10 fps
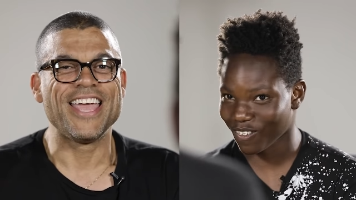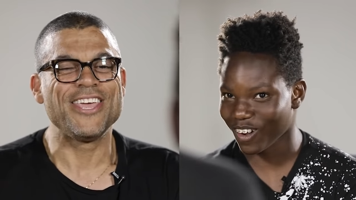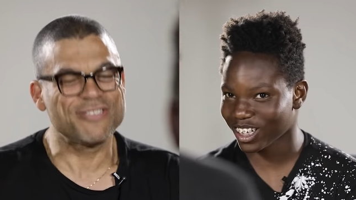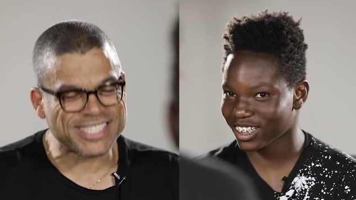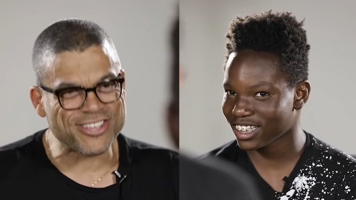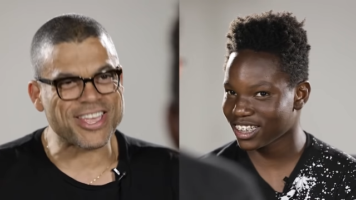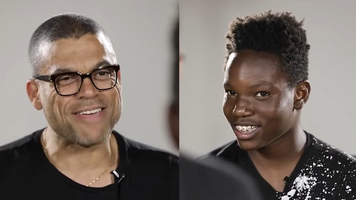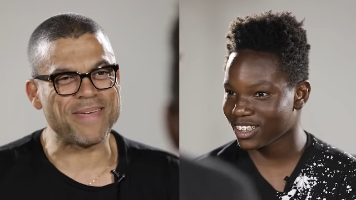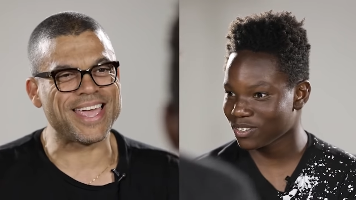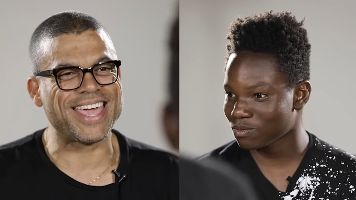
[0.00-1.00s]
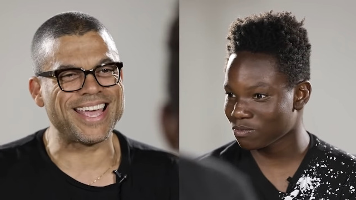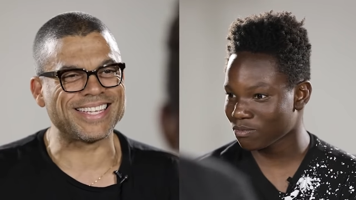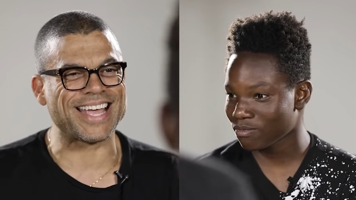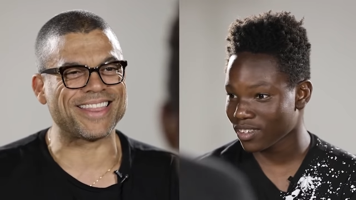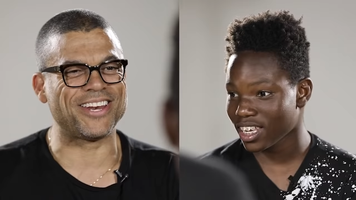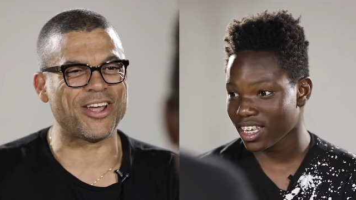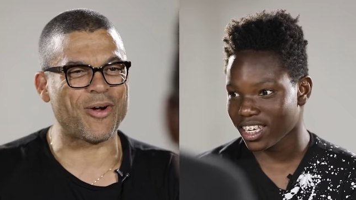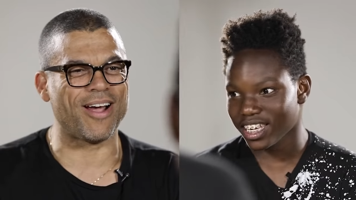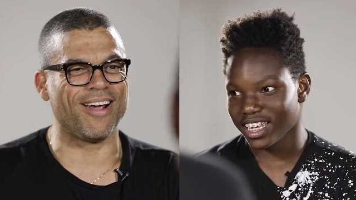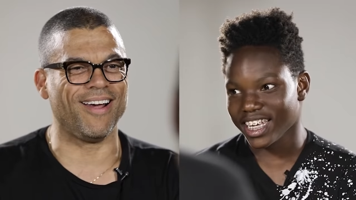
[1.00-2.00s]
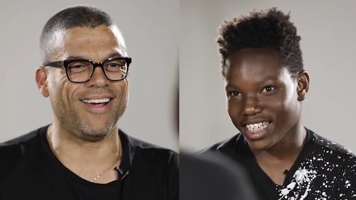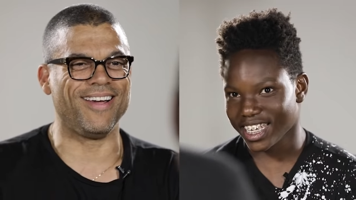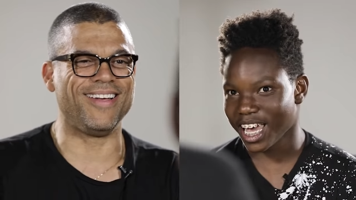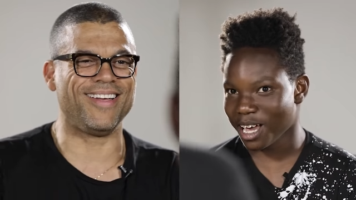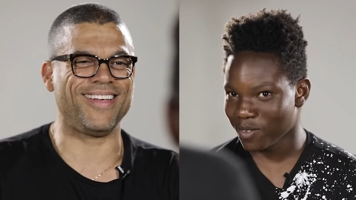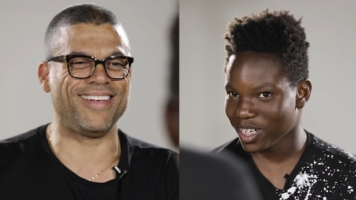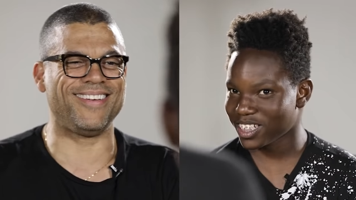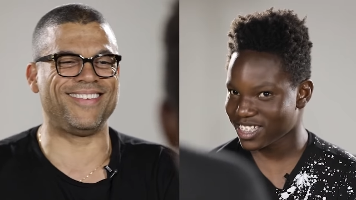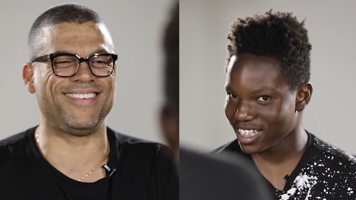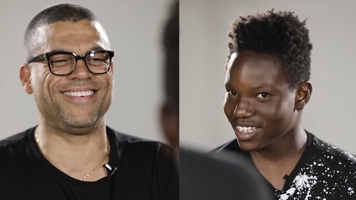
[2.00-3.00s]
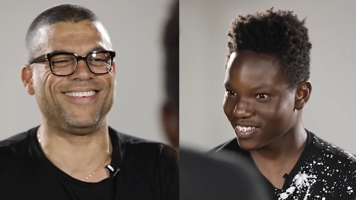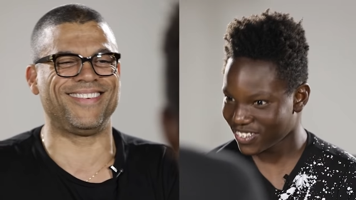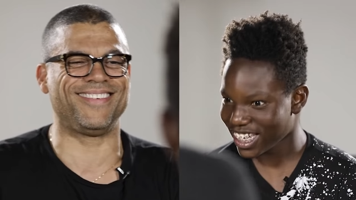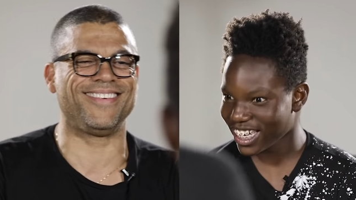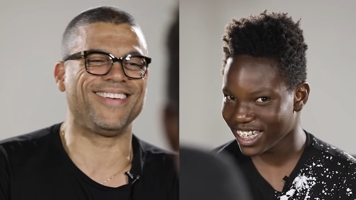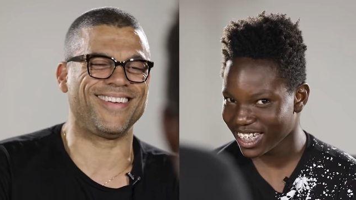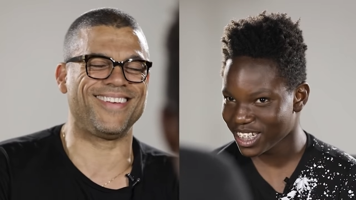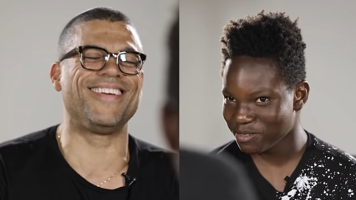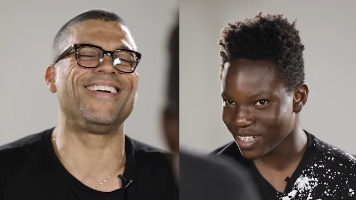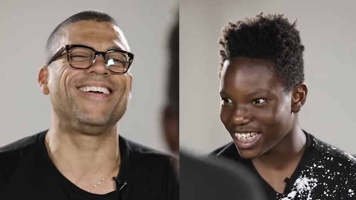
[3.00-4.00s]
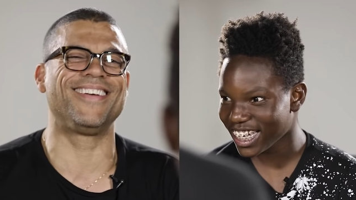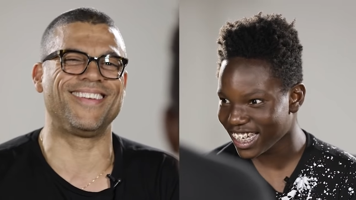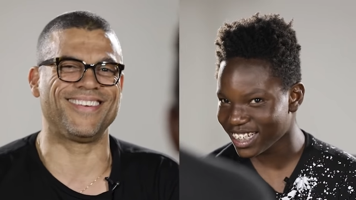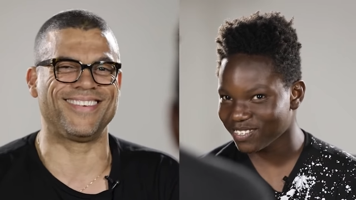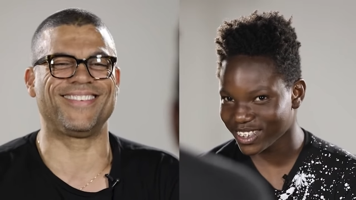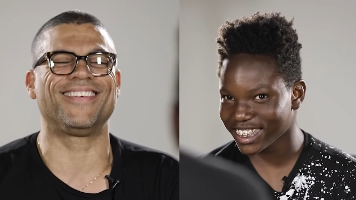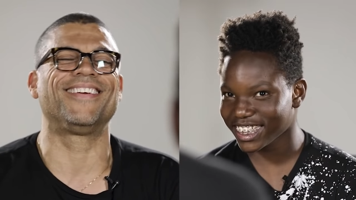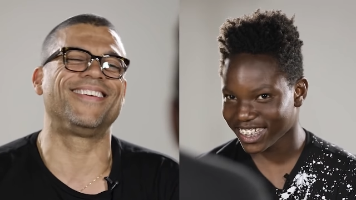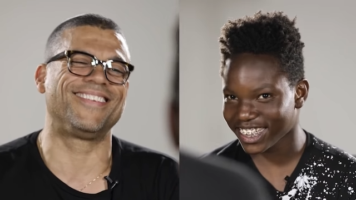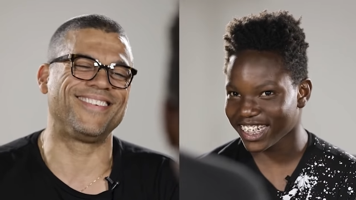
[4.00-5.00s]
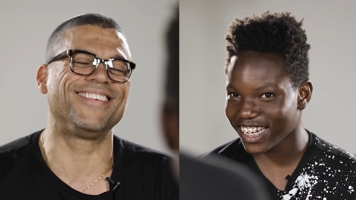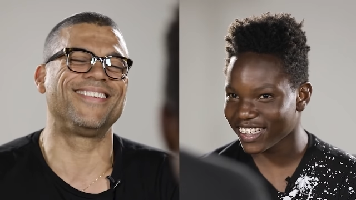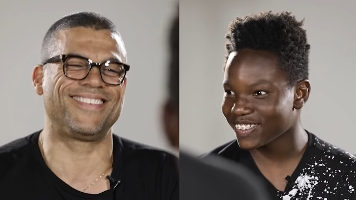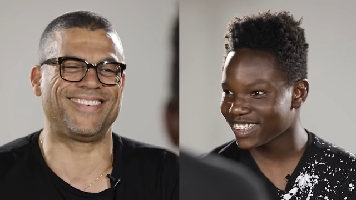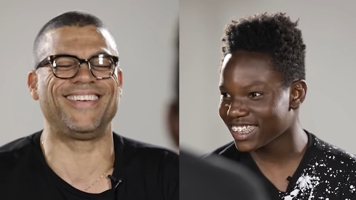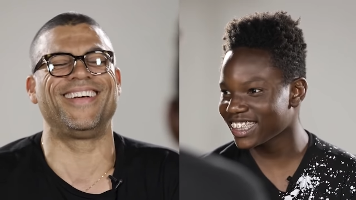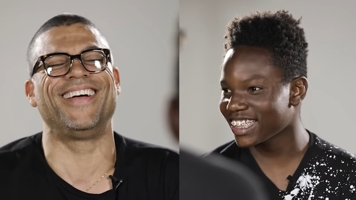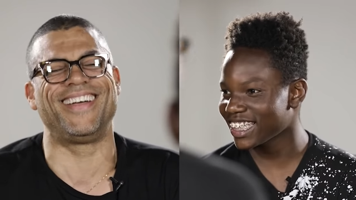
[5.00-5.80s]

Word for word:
Speaker 1: I'll walk. You
Speaker 2: still give me a kiss
Speaker 1: at the door. Yeah, but it's like, okay, you're my dad. Like, get out.